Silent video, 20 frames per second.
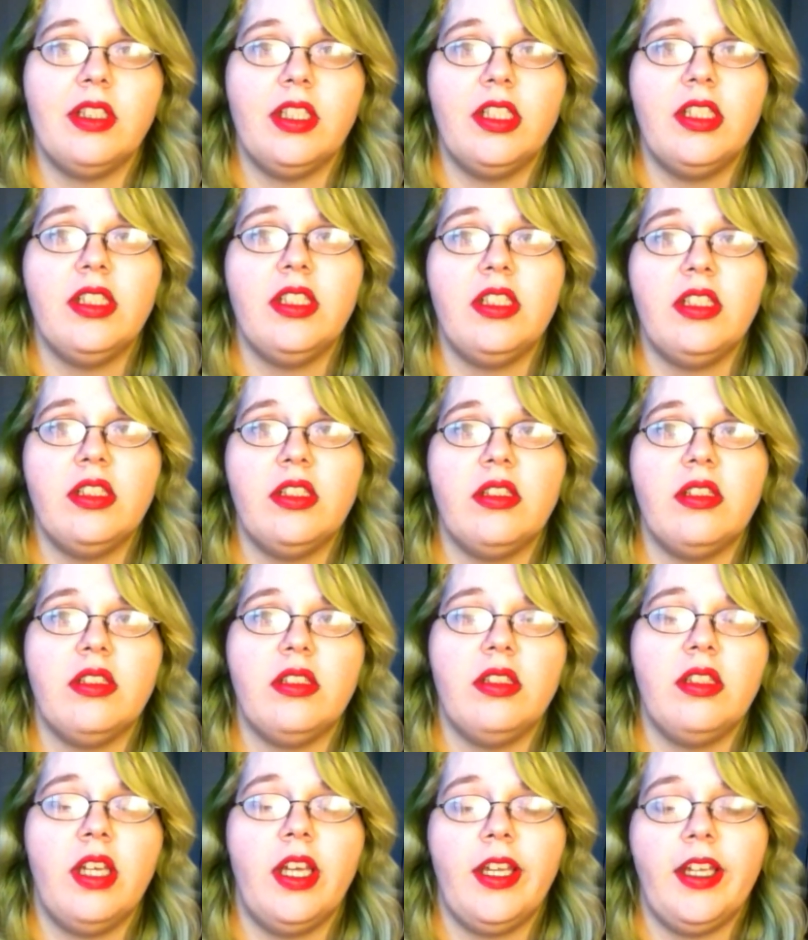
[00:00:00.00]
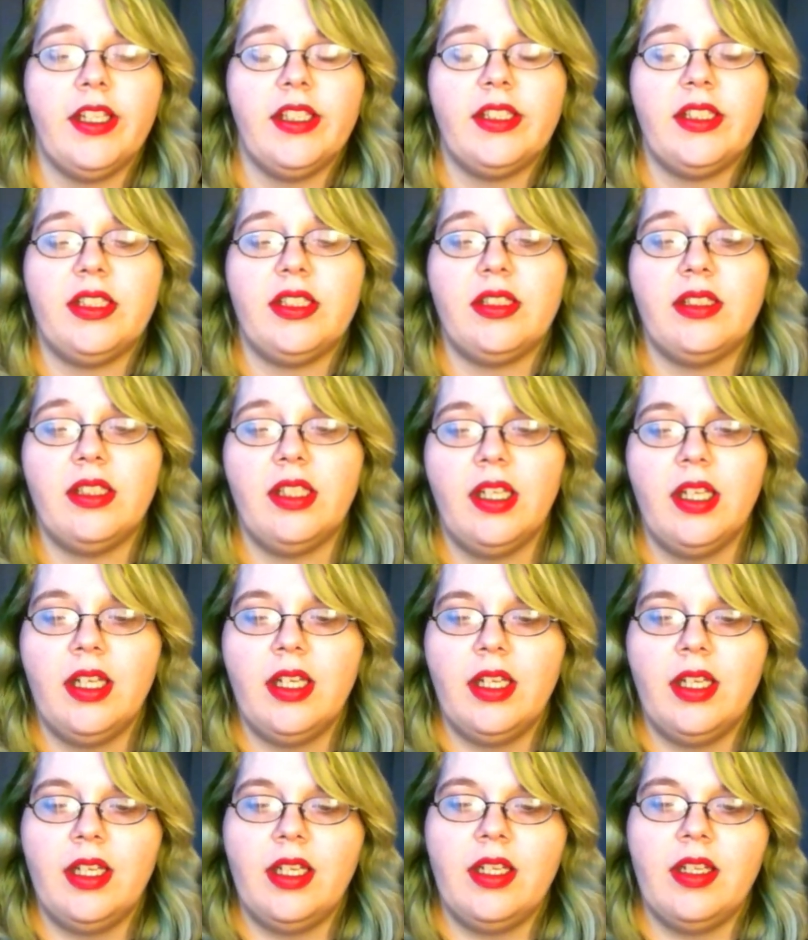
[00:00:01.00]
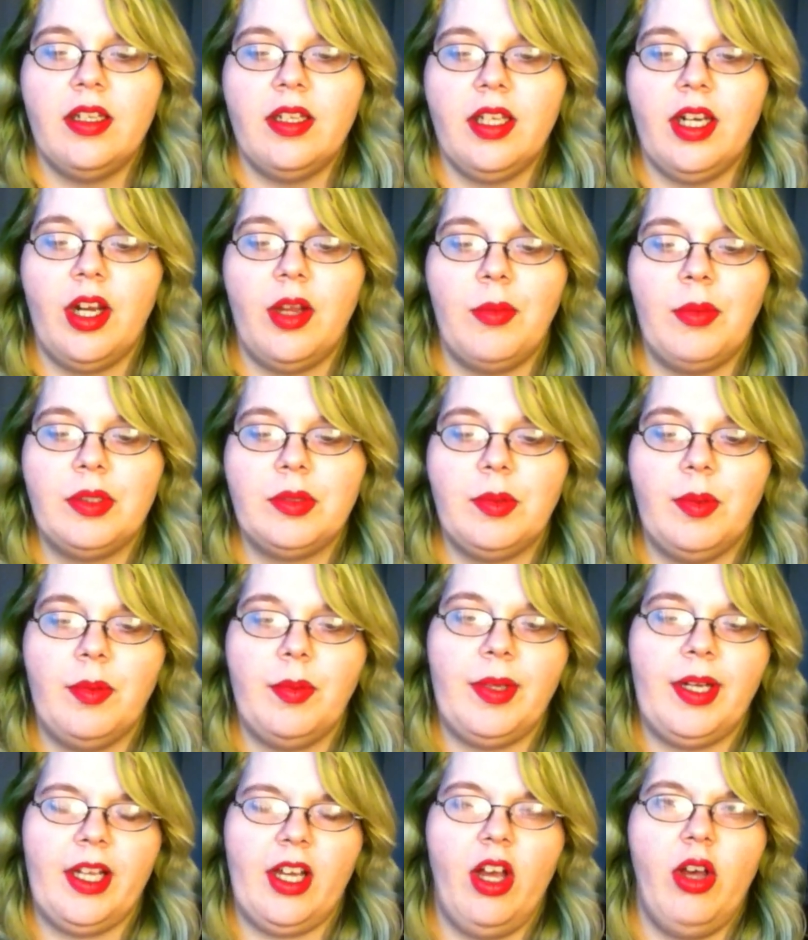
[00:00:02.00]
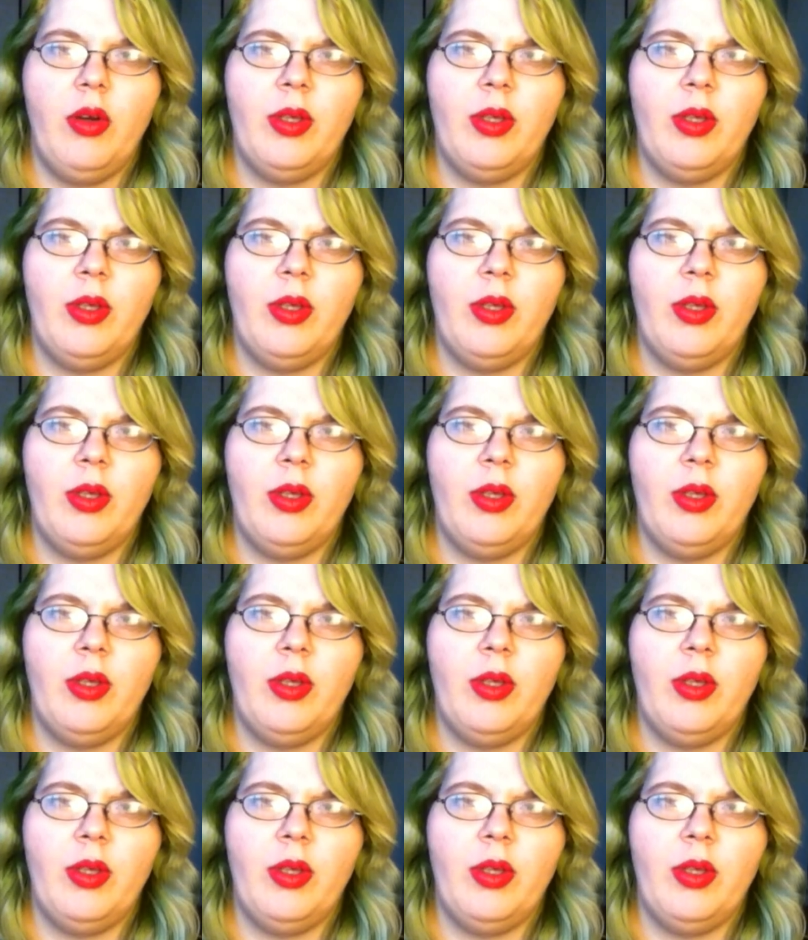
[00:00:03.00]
I guess, you know, most people be like,